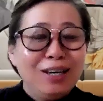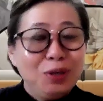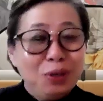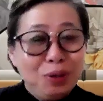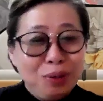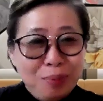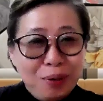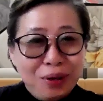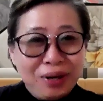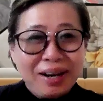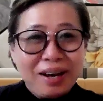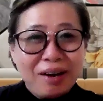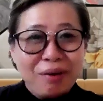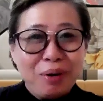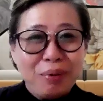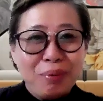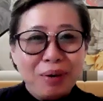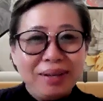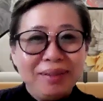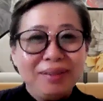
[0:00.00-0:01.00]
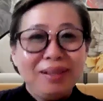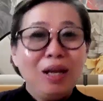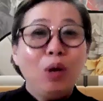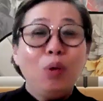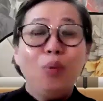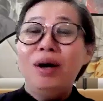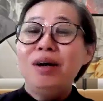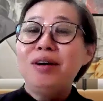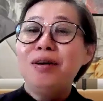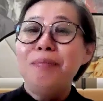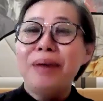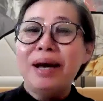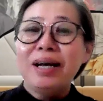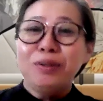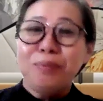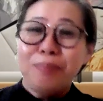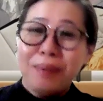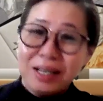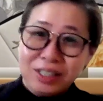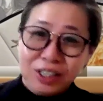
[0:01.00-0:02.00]
Good morning, everyone. Welcome
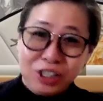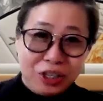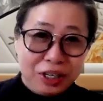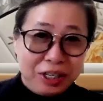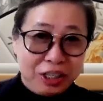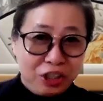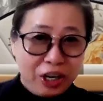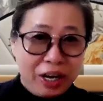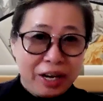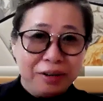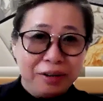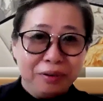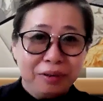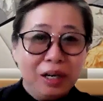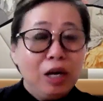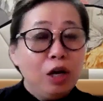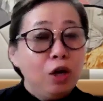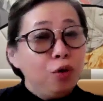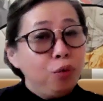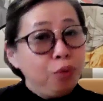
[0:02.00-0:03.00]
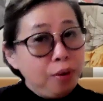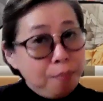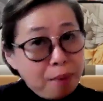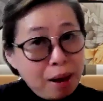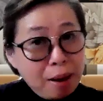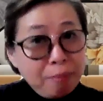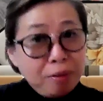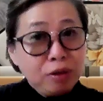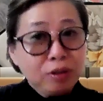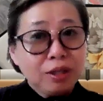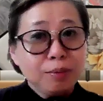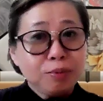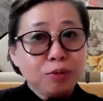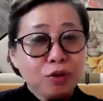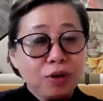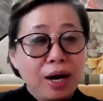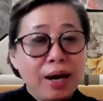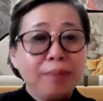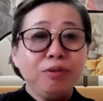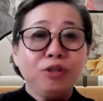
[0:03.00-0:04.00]
back to Pathogenic Channel. Remember to
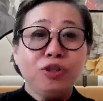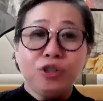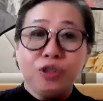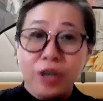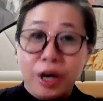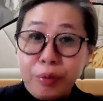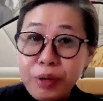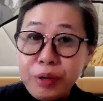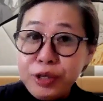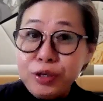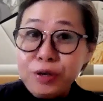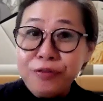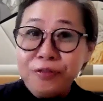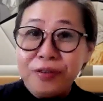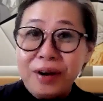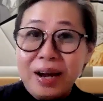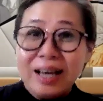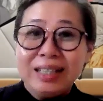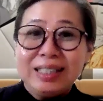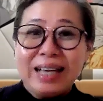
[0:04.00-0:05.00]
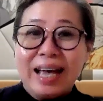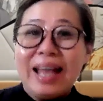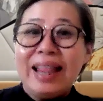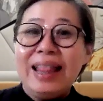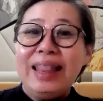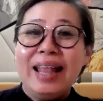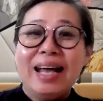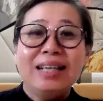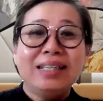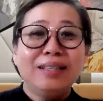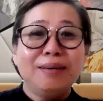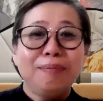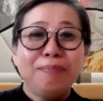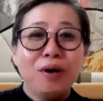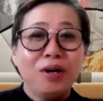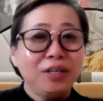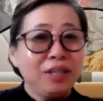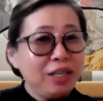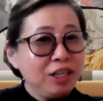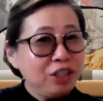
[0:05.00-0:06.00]
subscribe, share with your friends, and let's
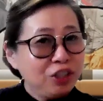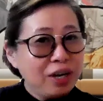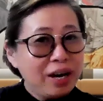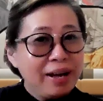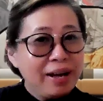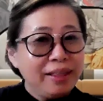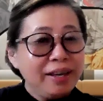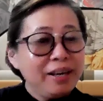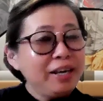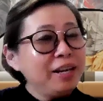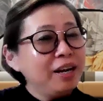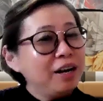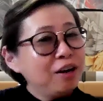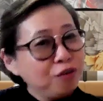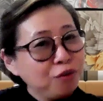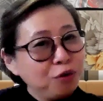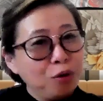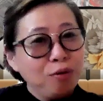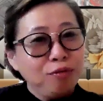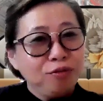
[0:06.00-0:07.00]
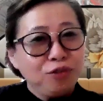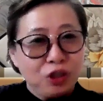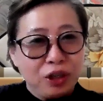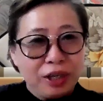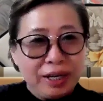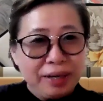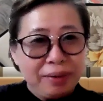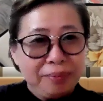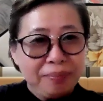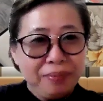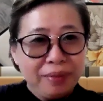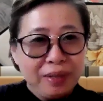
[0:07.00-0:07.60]
support each other in our growth journey.